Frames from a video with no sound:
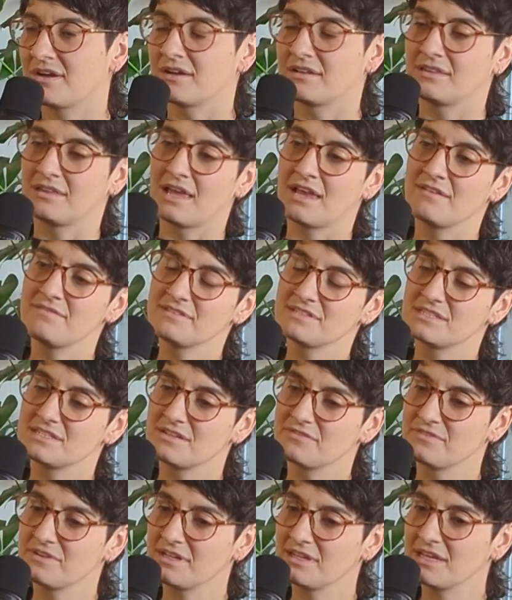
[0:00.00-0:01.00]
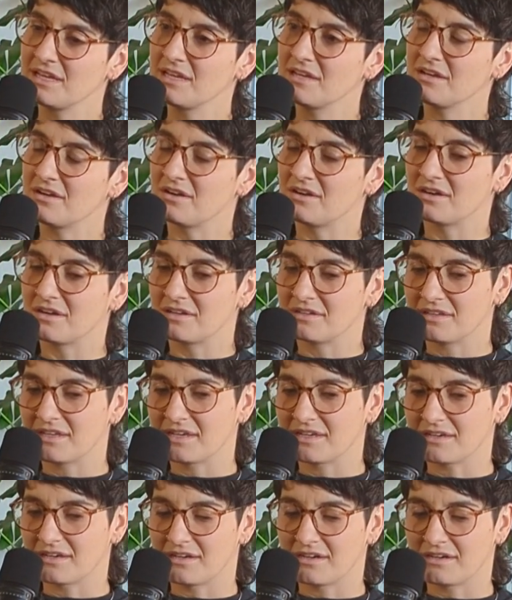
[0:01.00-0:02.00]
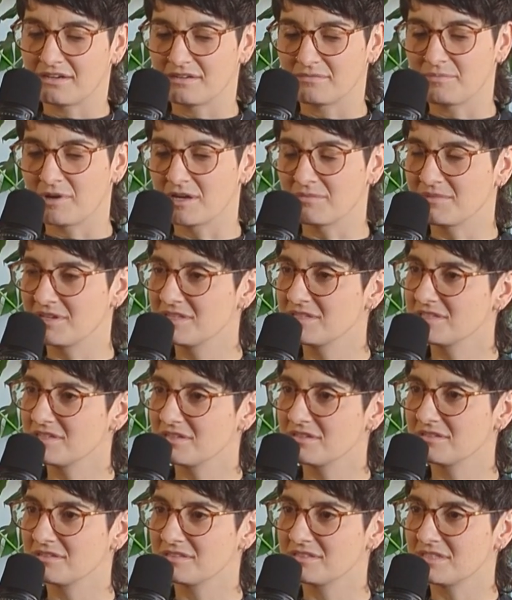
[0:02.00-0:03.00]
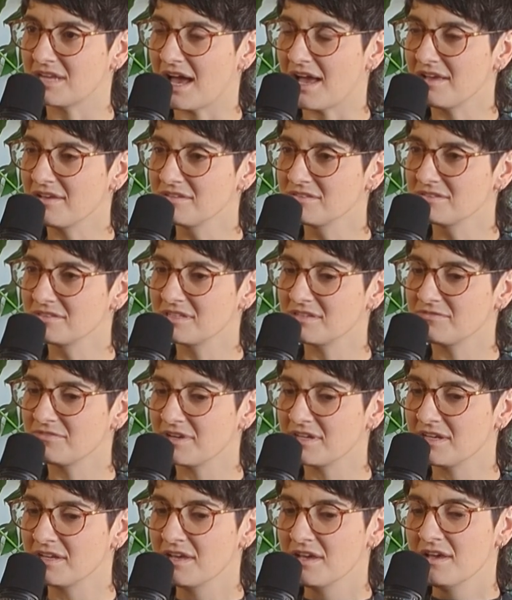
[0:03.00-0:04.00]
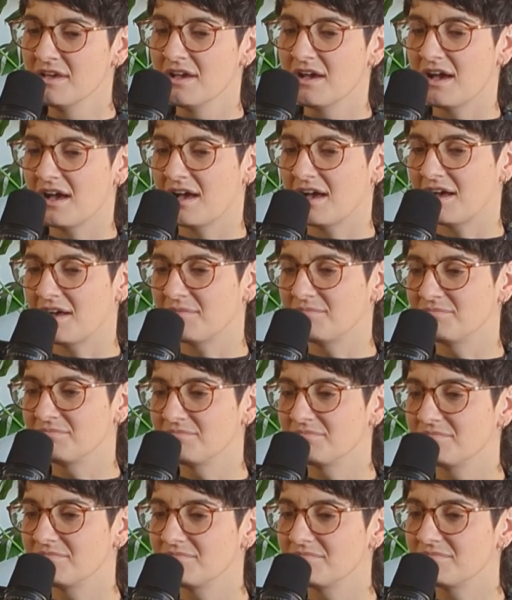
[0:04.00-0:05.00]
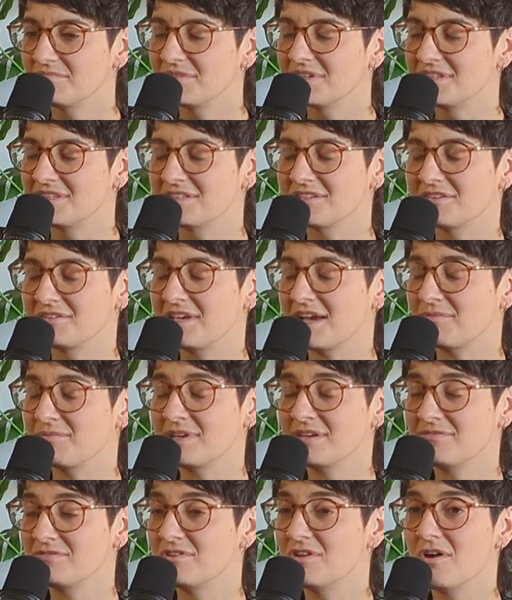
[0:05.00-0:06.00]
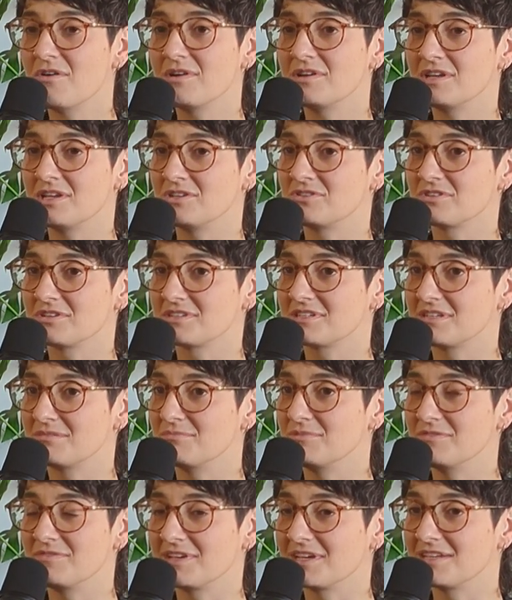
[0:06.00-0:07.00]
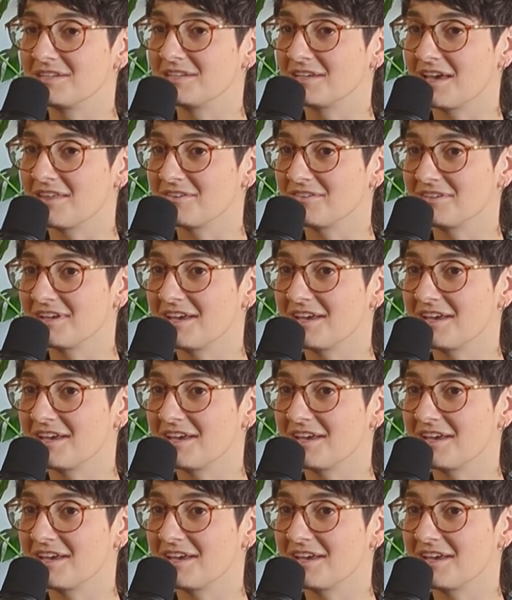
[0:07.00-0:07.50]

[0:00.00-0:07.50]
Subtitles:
lives differently. Our apartments or styles are different. Yeah. And so, we have no interest in moving in together